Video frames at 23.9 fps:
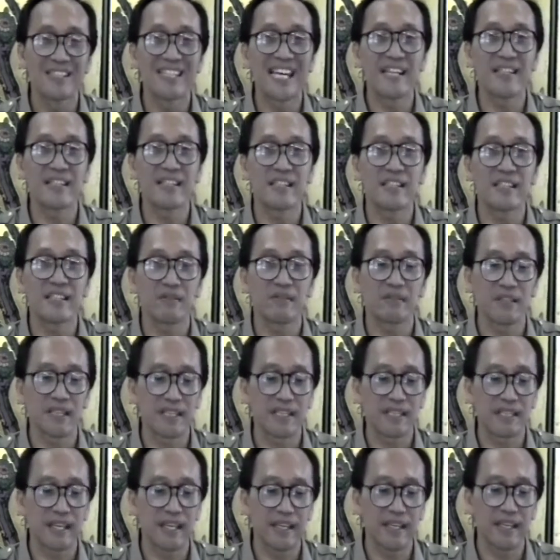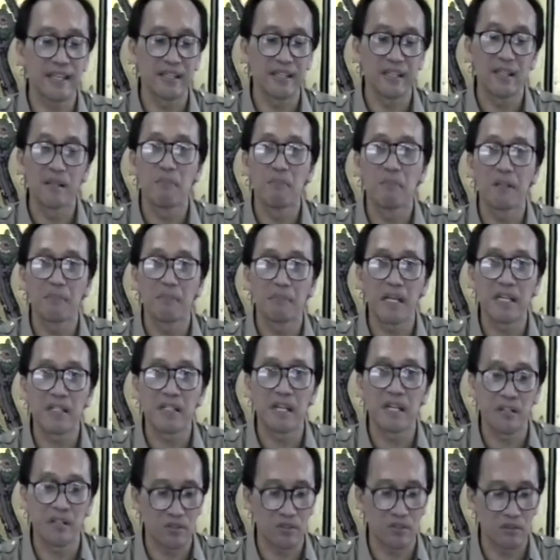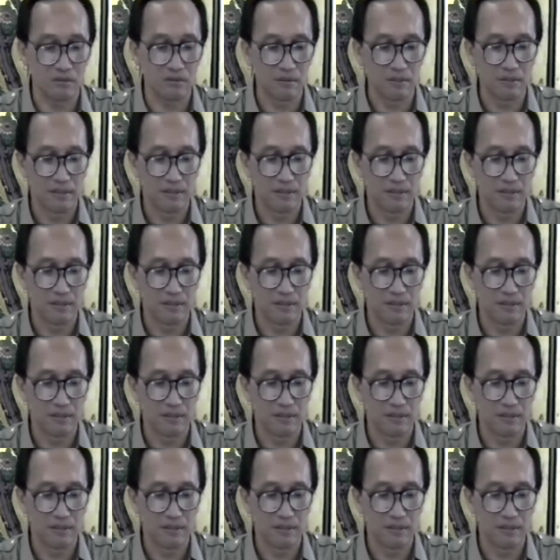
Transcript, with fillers: density of their skin pigmentation.